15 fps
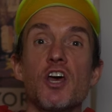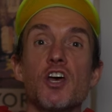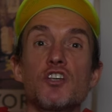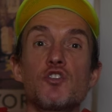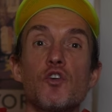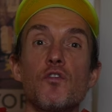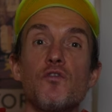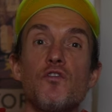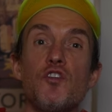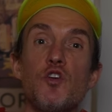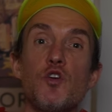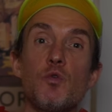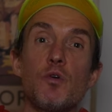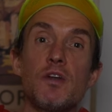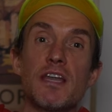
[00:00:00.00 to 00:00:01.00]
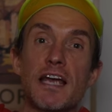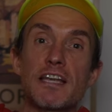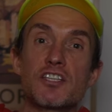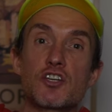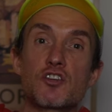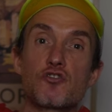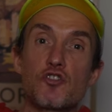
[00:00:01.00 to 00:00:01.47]
So if you would like
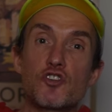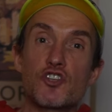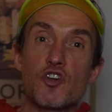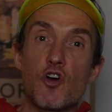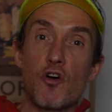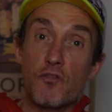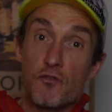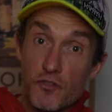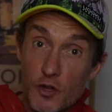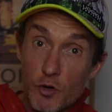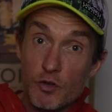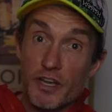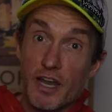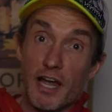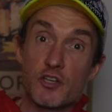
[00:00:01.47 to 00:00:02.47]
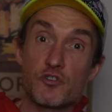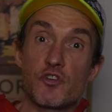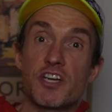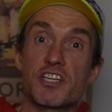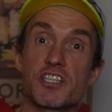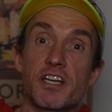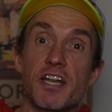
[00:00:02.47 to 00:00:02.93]
to crush your fuel and
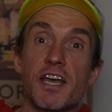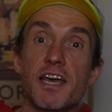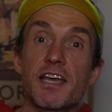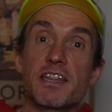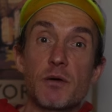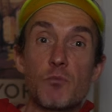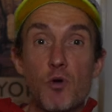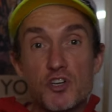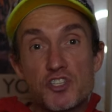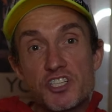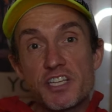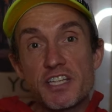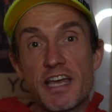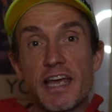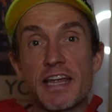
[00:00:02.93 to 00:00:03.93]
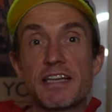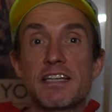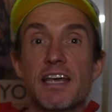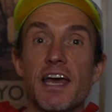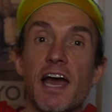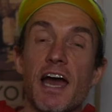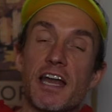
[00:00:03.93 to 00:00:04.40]
hydration, then watch to the end
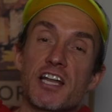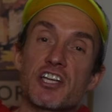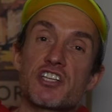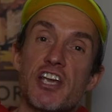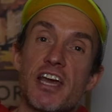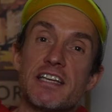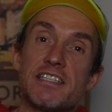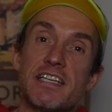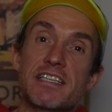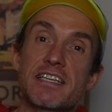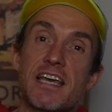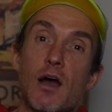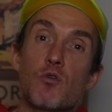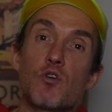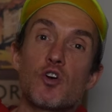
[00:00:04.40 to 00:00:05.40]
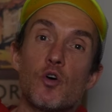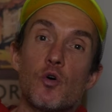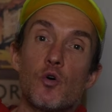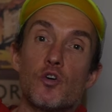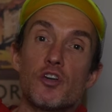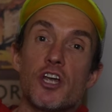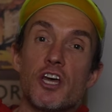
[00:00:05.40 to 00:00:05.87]
and I'll share a discount
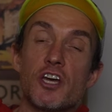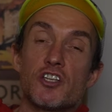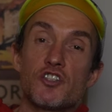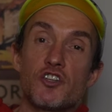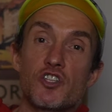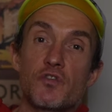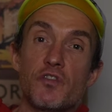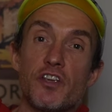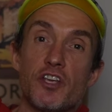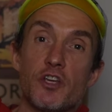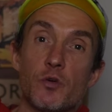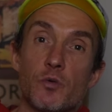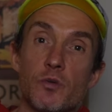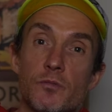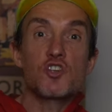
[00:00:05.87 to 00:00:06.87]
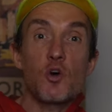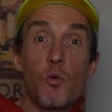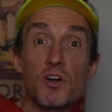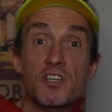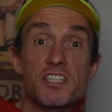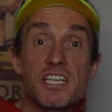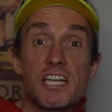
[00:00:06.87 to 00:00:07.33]
code just for you. So
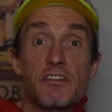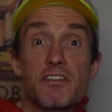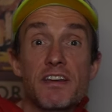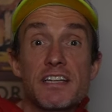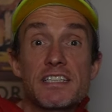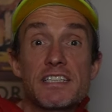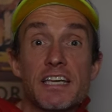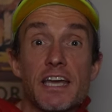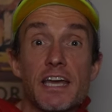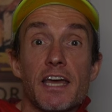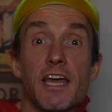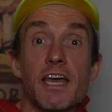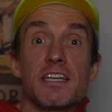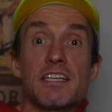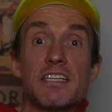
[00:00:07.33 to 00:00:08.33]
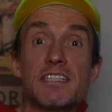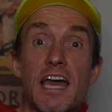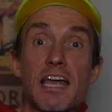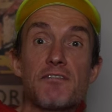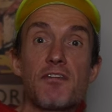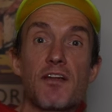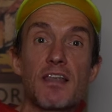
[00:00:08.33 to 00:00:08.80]
what does INOV8 say?
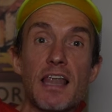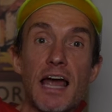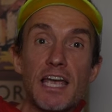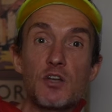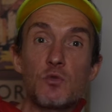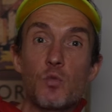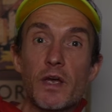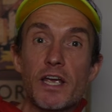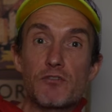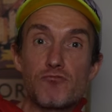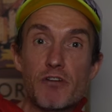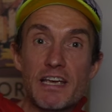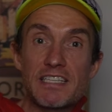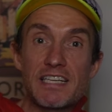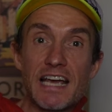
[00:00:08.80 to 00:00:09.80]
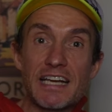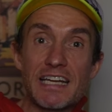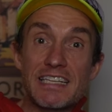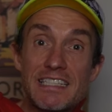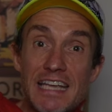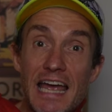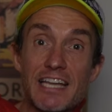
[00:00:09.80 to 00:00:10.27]
Designed for lightweight racing and
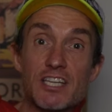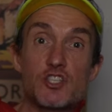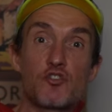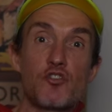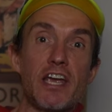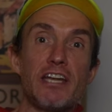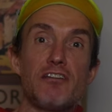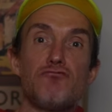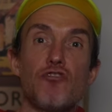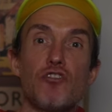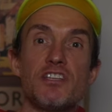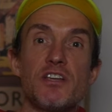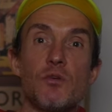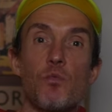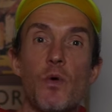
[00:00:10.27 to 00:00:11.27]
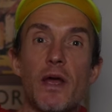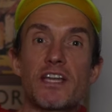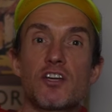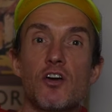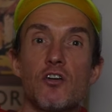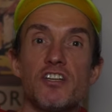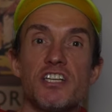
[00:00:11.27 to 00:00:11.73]
intense training runs in wet
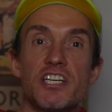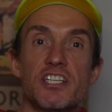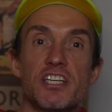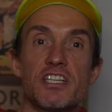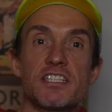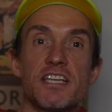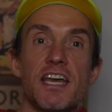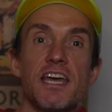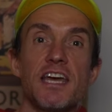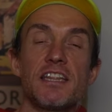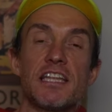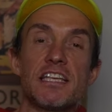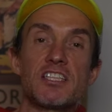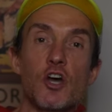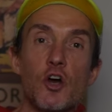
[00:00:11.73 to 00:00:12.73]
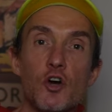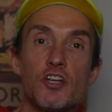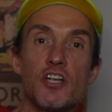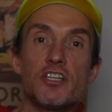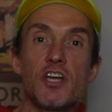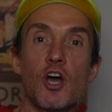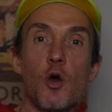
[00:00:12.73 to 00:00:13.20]
conditions, this hooded